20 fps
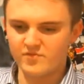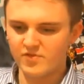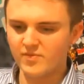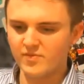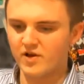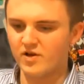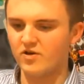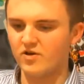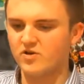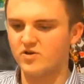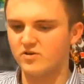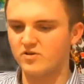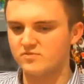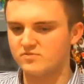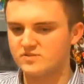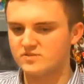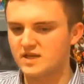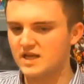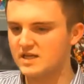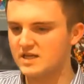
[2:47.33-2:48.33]

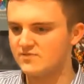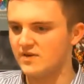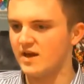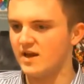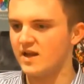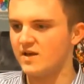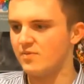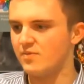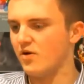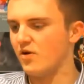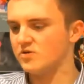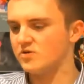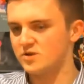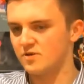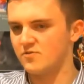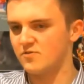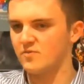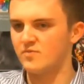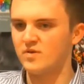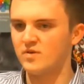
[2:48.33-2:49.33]
local Tees Valley, but
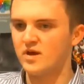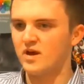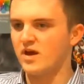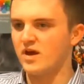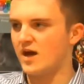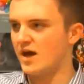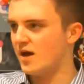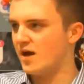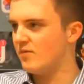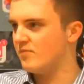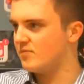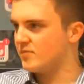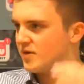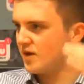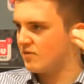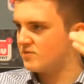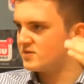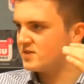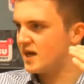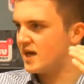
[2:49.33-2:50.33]
also from
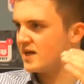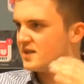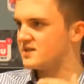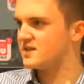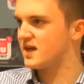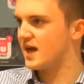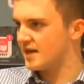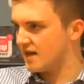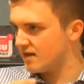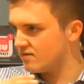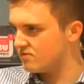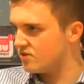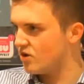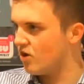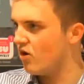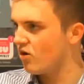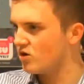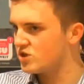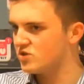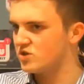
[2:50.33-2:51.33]
Tyneside and
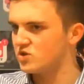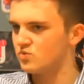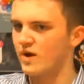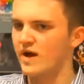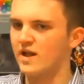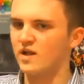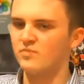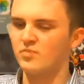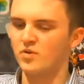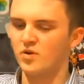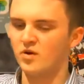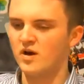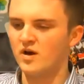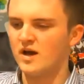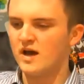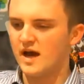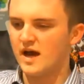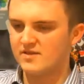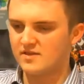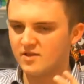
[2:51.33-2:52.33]
Yorkshire as well. But
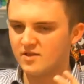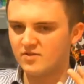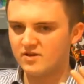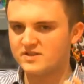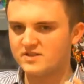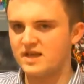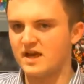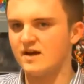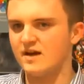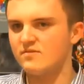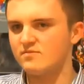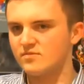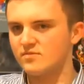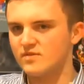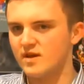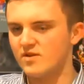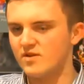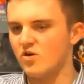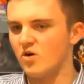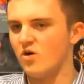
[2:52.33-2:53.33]
I think there is
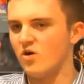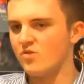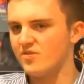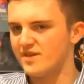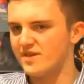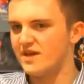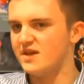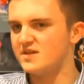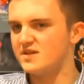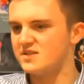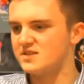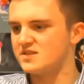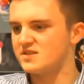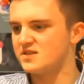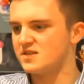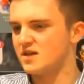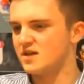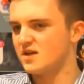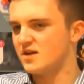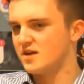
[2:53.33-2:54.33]
that
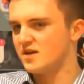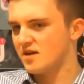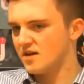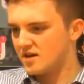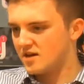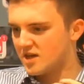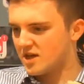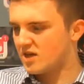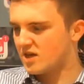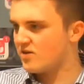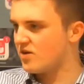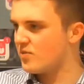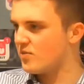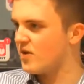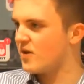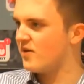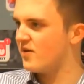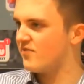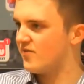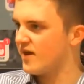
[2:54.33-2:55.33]
northeast
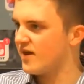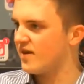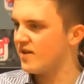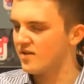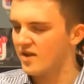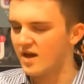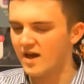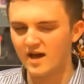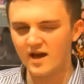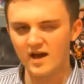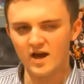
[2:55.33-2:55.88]
community feel,